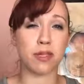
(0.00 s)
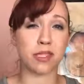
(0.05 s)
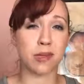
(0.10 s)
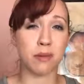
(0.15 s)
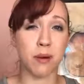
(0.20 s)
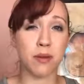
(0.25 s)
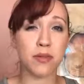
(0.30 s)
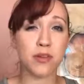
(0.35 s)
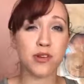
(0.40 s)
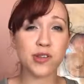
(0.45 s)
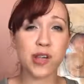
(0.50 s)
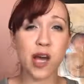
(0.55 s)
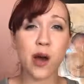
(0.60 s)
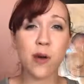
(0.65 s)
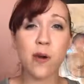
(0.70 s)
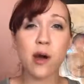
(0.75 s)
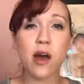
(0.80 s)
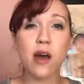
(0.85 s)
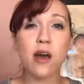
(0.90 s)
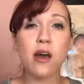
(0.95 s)
once a month or
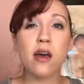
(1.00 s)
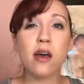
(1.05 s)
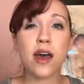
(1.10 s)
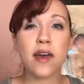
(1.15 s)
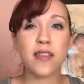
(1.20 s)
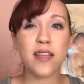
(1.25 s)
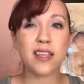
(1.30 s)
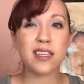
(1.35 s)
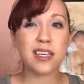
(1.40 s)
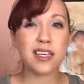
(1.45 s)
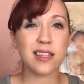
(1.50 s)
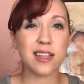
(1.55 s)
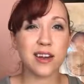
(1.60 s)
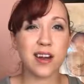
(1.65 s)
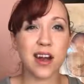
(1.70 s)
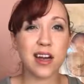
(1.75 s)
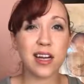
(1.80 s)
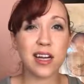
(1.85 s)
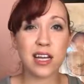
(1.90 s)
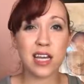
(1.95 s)
so, and that's it. They're
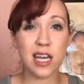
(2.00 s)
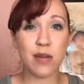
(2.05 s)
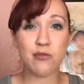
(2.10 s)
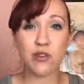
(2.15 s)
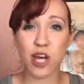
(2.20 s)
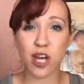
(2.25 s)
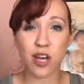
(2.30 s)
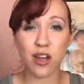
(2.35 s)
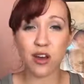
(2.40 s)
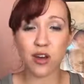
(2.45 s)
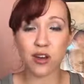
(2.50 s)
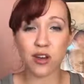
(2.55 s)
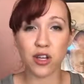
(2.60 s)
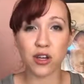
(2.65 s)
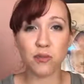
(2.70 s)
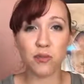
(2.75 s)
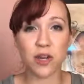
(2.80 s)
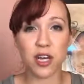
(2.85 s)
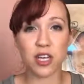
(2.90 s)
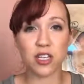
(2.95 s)
not going to keep checking on
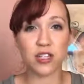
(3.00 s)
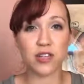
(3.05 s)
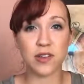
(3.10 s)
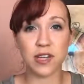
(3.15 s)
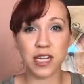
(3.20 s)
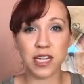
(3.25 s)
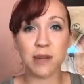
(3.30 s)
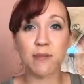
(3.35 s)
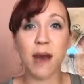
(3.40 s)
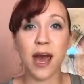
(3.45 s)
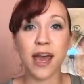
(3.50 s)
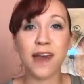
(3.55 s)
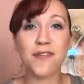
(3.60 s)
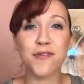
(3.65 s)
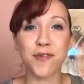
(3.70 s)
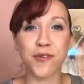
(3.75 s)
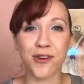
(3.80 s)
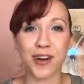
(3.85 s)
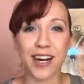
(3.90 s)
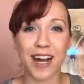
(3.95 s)
you because you need to pay
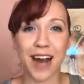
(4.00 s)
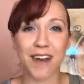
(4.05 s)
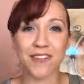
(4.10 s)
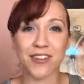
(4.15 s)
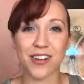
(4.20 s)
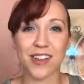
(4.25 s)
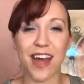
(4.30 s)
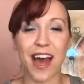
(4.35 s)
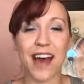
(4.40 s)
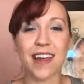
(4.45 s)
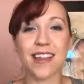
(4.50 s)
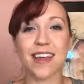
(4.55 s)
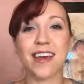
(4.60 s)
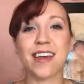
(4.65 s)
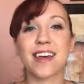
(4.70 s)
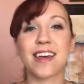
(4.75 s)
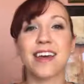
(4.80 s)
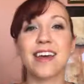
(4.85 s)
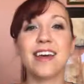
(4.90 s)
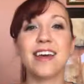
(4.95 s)
for it after that.
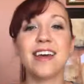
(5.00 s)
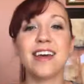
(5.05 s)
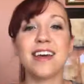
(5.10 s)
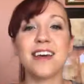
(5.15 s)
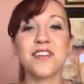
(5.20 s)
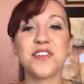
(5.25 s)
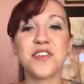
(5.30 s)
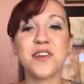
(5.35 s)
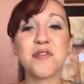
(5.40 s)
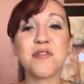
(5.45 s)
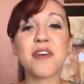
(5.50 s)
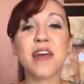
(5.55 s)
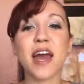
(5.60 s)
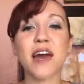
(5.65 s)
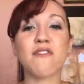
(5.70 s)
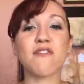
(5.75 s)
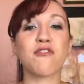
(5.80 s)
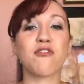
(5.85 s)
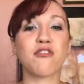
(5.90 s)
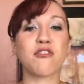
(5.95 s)
Like, you
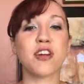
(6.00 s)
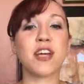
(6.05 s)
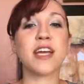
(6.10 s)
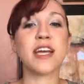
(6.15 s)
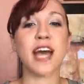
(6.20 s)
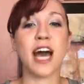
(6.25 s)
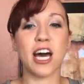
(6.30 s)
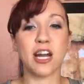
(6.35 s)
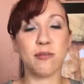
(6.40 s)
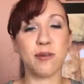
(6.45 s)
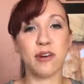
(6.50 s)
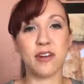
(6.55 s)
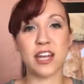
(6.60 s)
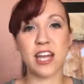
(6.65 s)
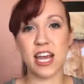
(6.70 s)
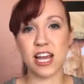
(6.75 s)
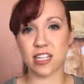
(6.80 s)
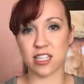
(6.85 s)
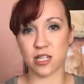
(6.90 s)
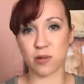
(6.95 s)
get free
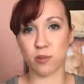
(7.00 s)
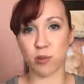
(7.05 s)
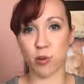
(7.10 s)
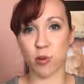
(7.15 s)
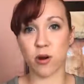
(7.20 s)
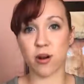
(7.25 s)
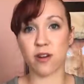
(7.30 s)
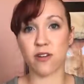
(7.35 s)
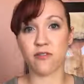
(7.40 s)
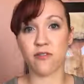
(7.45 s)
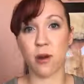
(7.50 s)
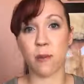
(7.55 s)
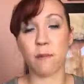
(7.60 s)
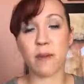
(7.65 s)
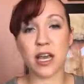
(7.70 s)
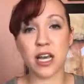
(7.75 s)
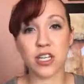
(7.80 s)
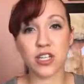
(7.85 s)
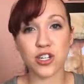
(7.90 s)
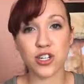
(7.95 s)
accountability and support from
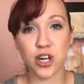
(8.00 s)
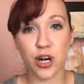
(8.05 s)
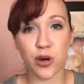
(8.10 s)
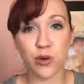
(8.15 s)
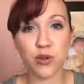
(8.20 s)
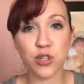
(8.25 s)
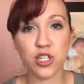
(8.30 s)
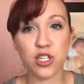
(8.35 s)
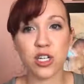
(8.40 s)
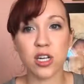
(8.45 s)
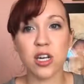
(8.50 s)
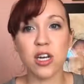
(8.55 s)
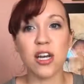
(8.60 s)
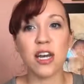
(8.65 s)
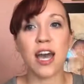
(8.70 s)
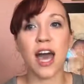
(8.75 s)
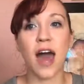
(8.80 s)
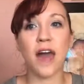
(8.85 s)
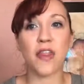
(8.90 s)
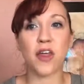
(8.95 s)
me as your coach,
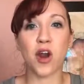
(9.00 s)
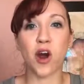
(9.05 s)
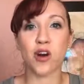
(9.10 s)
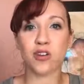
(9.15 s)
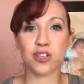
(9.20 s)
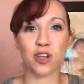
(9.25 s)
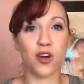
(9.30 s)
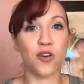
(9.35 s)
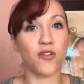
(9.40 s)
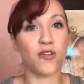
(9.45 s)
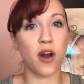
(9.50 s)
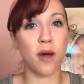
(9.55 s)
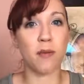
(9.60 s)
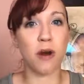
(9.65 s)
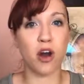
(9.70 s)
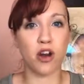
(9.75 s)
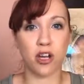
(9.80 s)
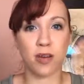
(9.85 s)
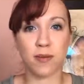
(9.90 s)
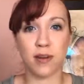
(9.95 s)
and then also from
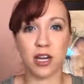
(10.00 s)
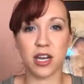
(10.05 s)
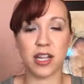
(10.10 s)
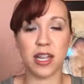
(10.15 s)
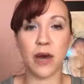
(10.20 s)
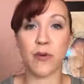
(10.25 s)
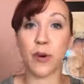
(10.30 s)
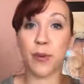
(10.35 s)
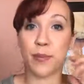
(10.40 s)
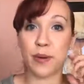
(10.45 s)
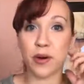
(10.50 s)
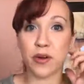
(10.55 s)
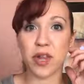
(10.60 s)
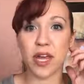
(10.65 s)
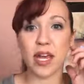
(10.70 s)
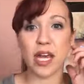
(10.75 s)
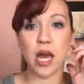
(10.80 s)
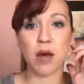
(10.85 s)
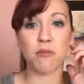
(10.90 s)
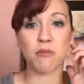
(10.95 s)
our community that we're
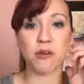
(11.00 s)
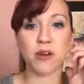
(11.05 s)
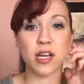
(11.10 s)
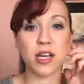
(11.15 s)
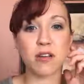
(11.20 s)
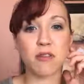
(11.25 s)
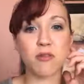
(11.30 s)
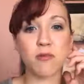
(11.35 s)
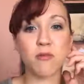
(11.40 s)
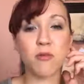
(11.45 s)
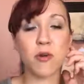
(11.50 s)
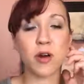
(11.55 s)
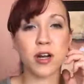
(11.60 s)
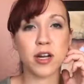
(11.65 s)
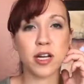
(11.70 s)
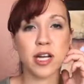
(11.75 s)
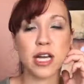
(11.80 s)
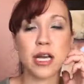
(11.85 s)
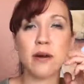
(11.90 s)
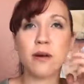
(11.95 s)
building. And we're